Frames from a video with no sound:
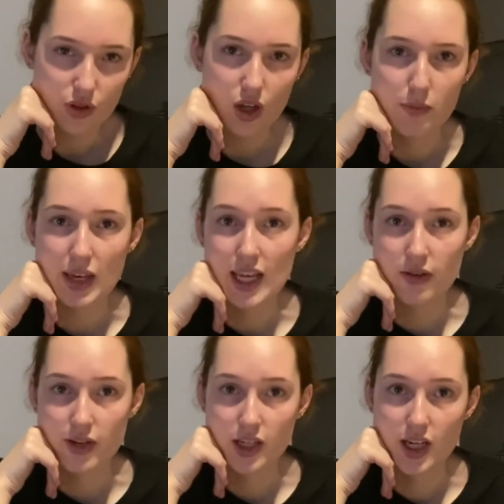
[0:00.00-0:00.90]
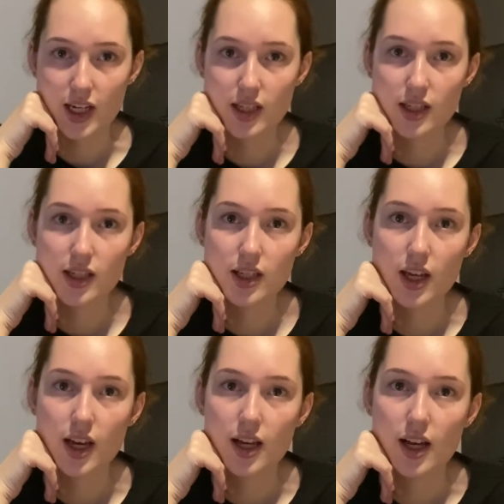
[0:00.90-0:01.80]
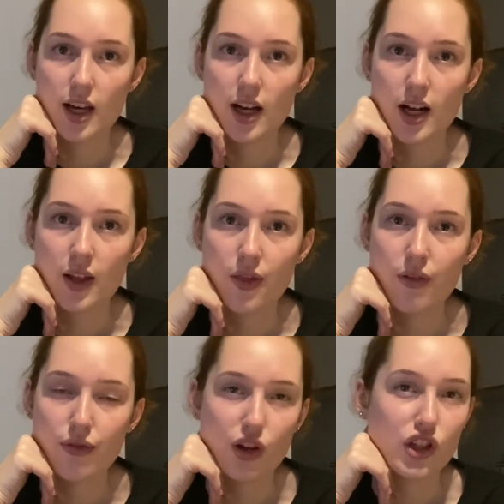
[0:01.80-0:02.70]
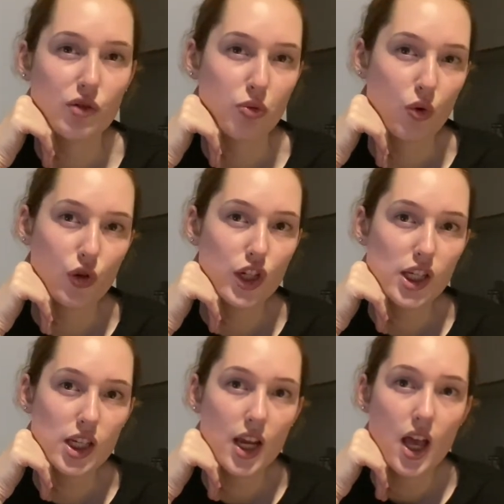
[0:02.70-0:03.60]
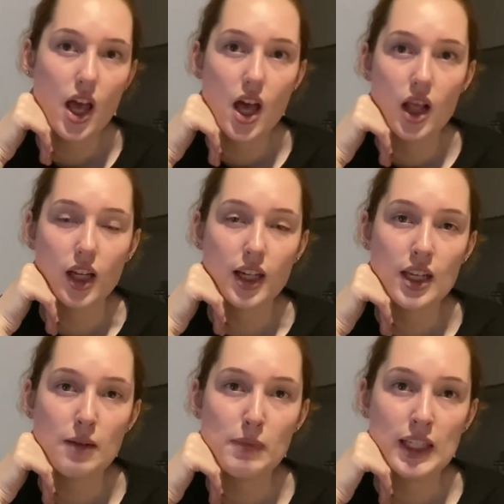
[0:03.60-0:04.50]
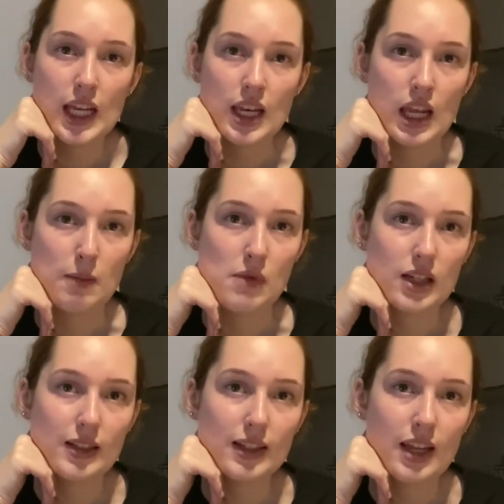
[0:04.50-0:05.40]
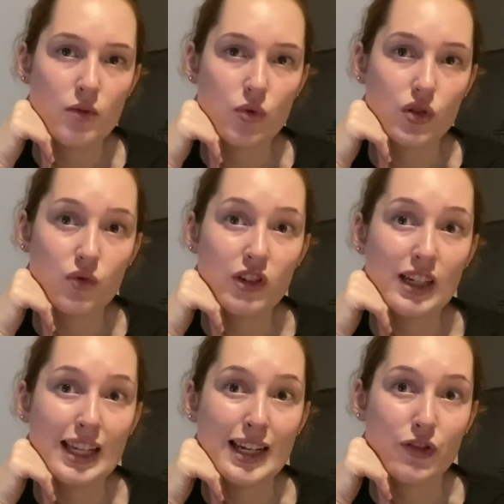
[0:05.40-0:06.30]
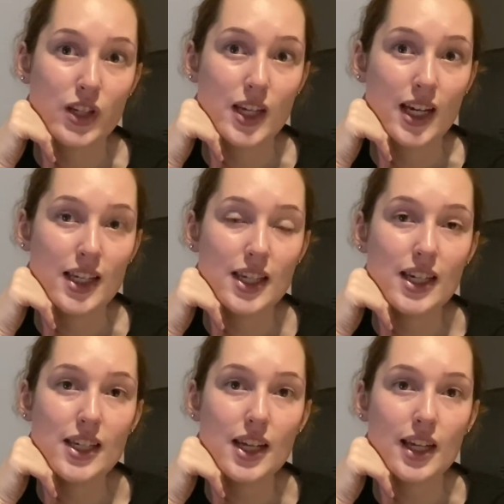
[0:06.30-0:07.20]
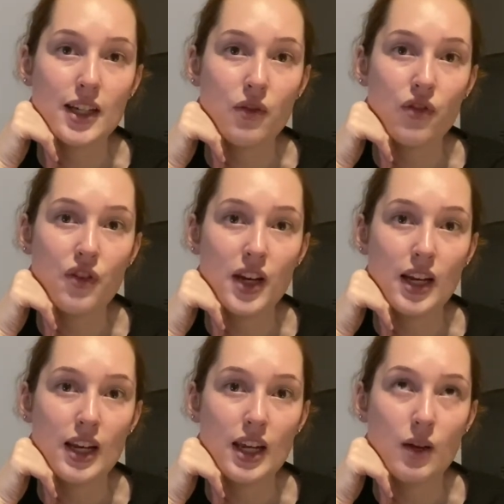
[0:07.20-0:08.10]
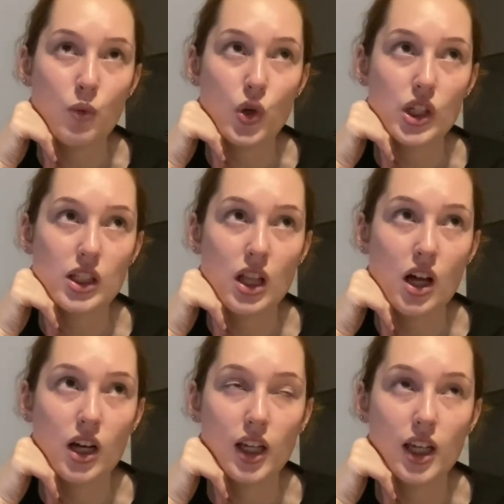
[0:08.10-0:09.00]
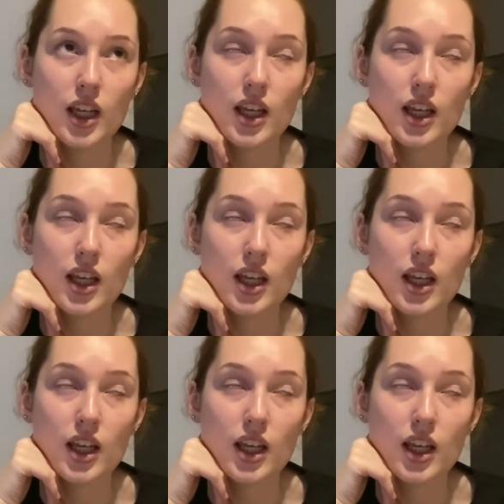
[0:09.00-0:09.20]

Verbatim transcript: a bit irritated at the first point. Like in the beginning, my skin was really irritated and it really was like